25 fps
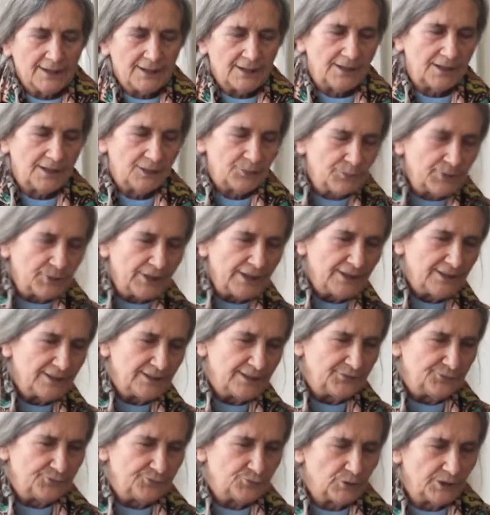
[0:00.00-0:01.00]
I
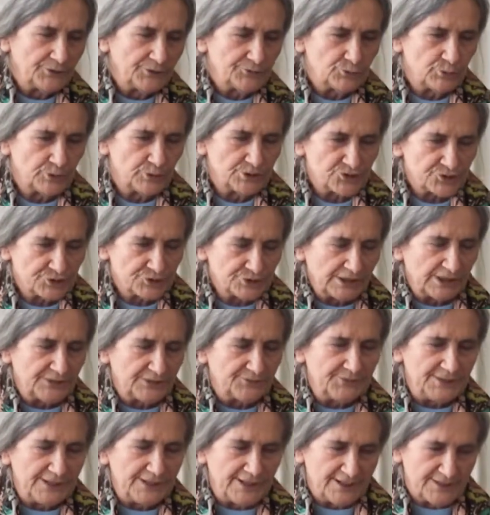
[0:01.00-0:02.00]
may, if you have questions
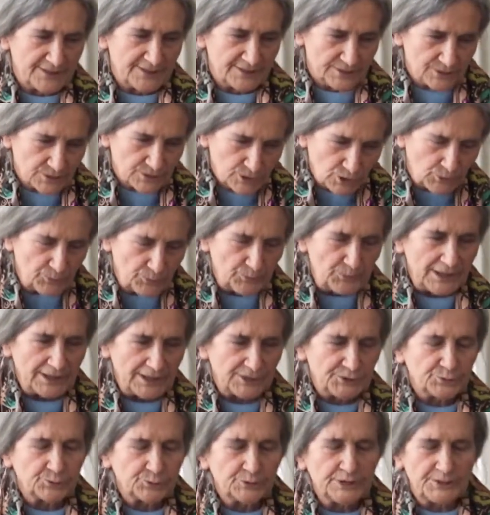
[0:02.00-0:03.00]
at the end, come
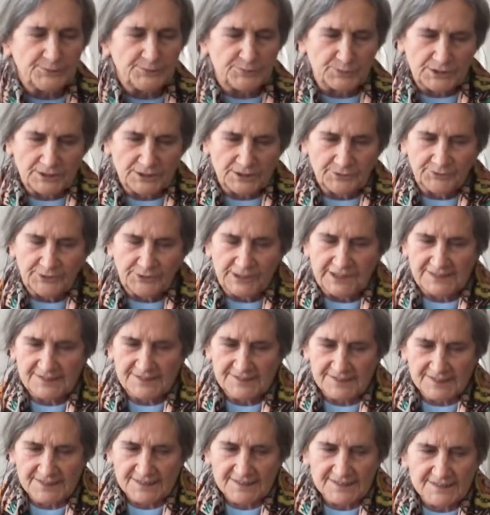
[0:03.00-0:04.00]
back to it, but I think
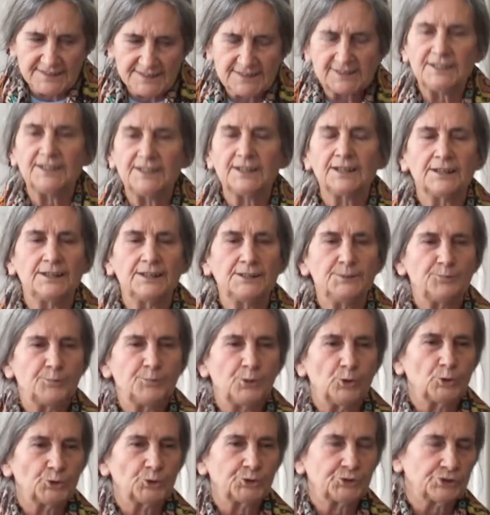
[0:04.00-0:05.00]
it's exceedingly
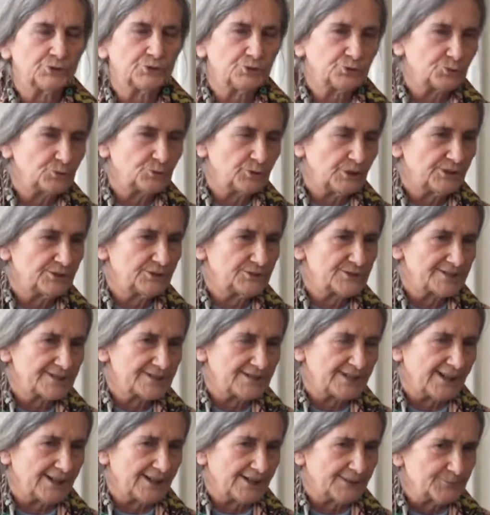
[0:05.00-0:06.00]
important to
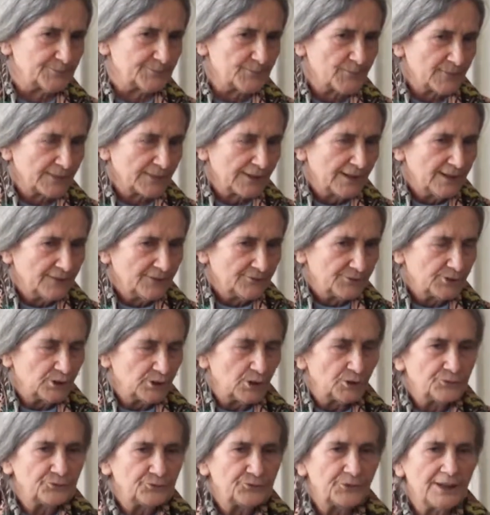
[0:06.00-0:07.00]
understand. There
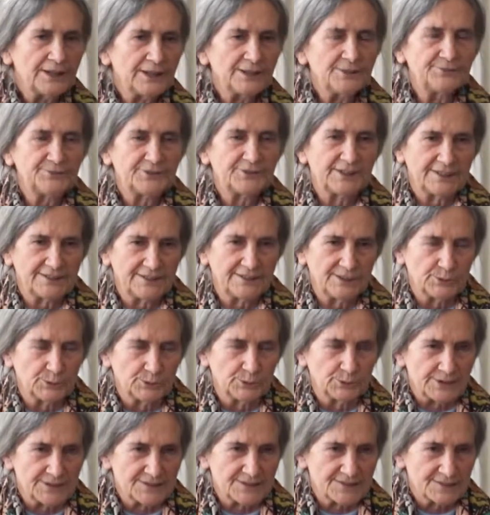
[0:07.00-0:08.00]
are 5
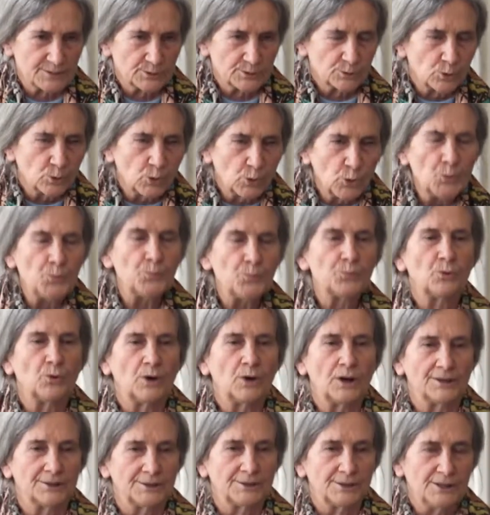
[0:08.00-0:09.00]
categories. Group
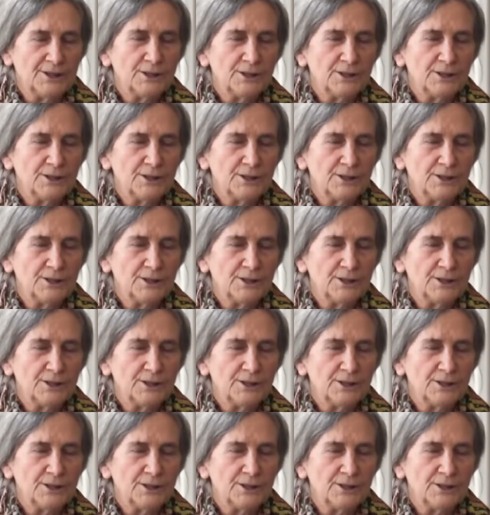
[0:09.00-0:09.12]
1.